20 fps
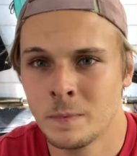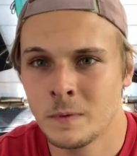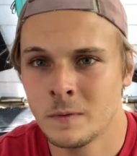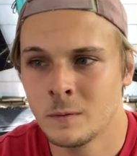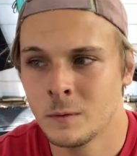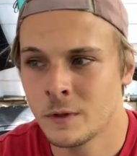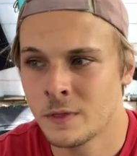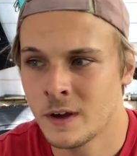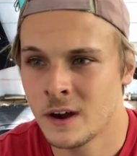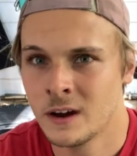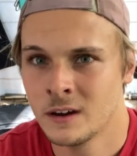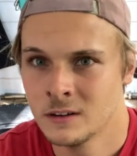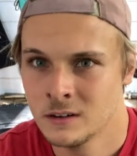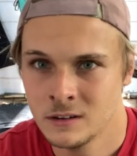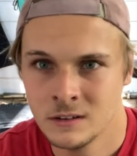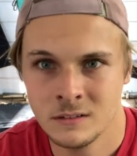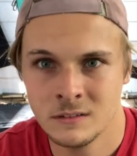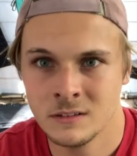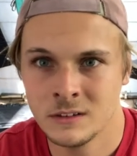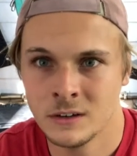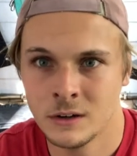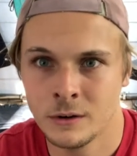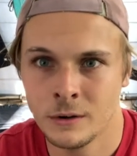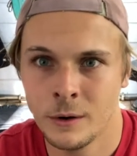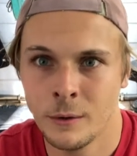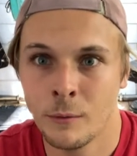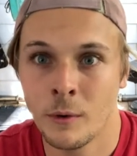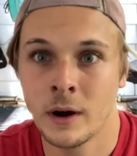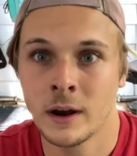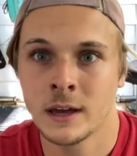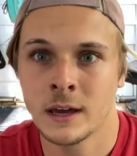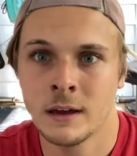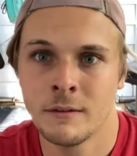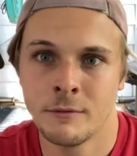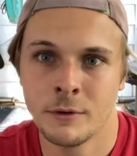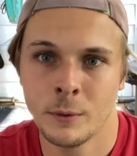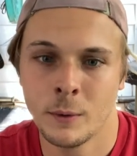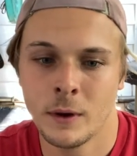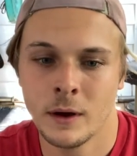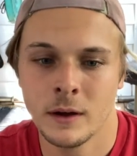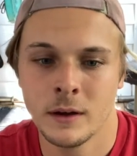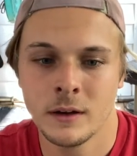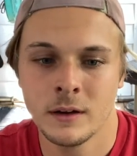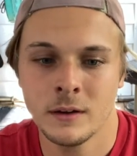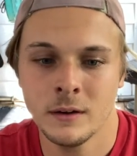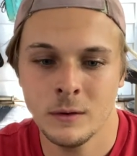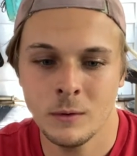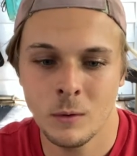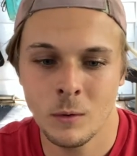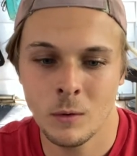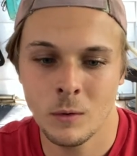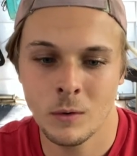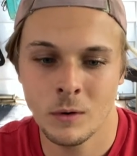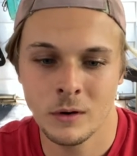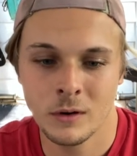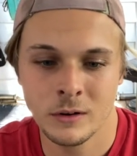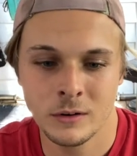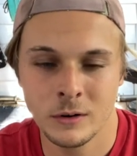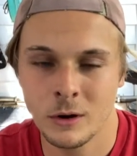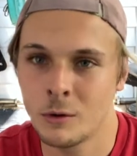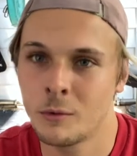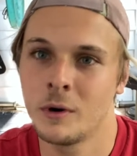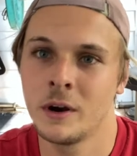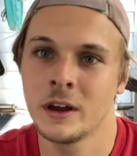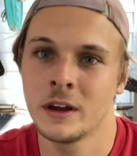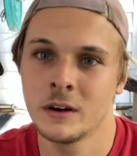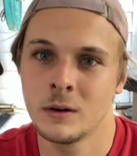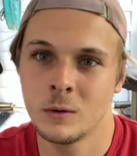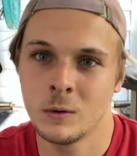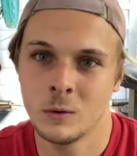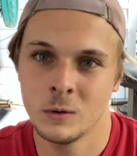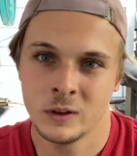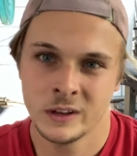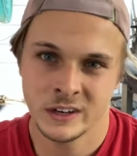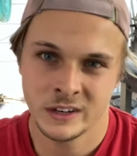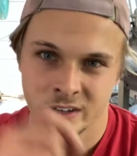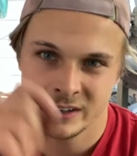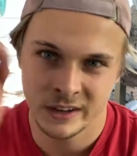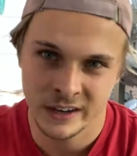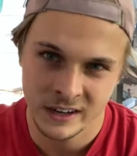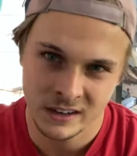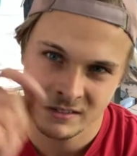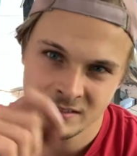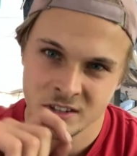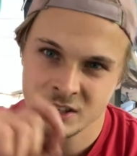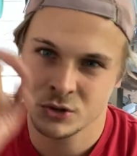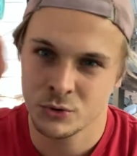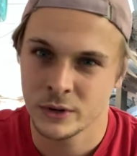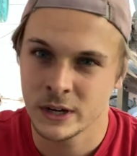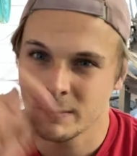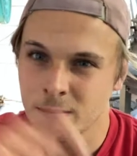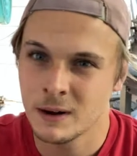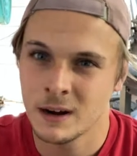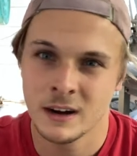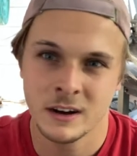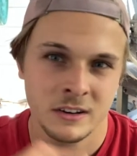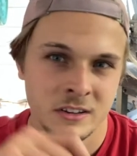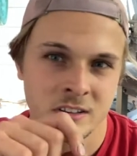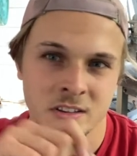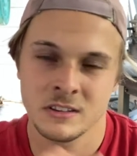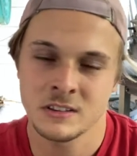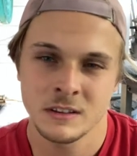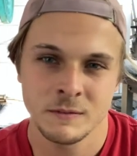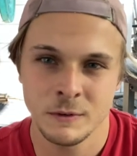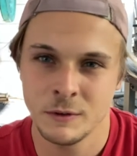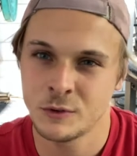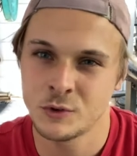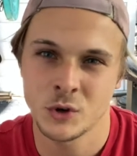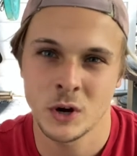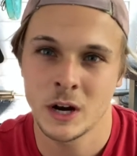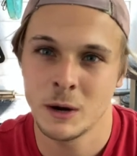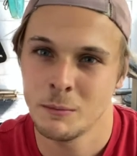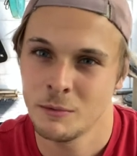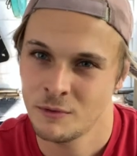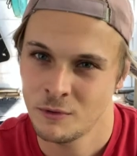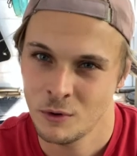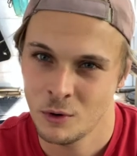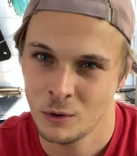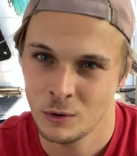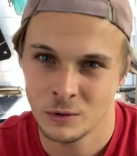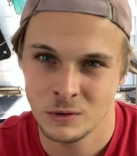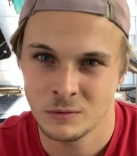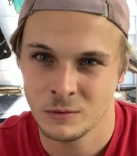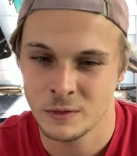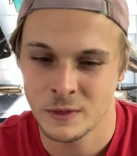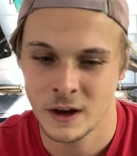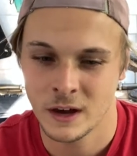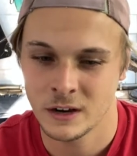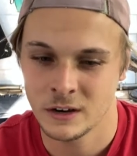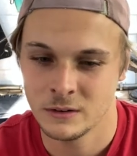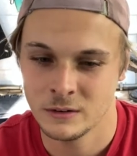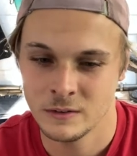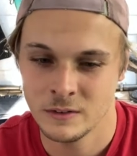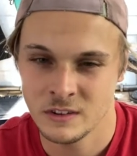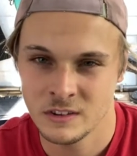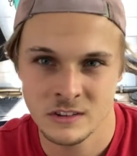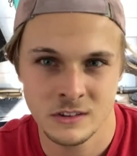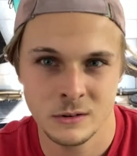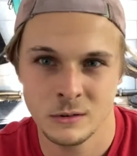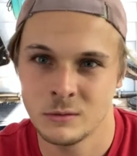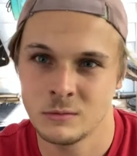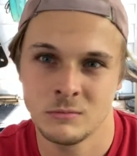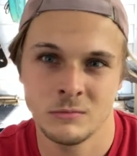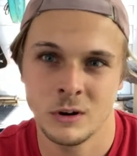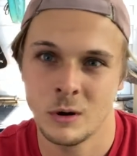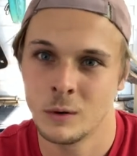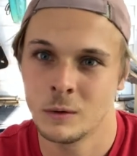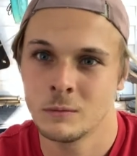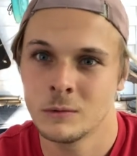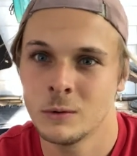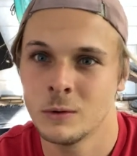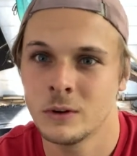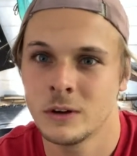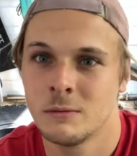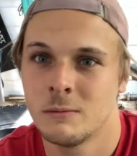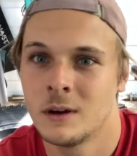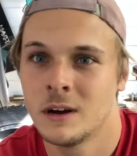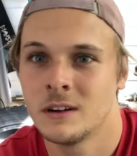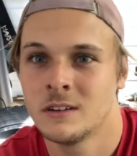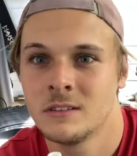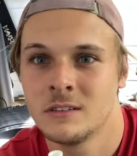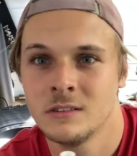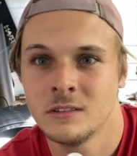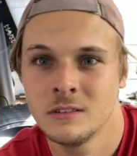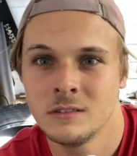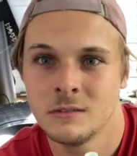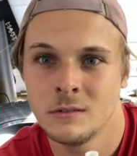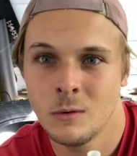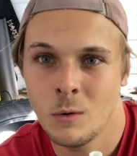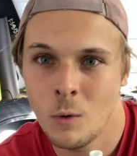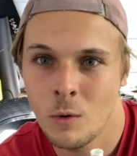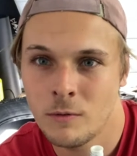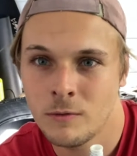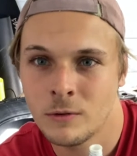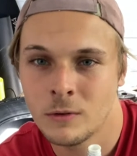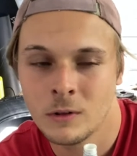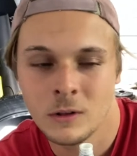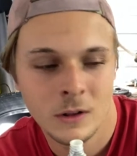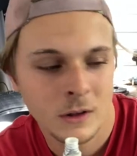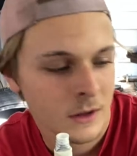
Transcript: without it, you know, running everywhere or not running at all, and you get streak marks. If you tried it before without doing this, you'll know what I'm talking about. It's awful.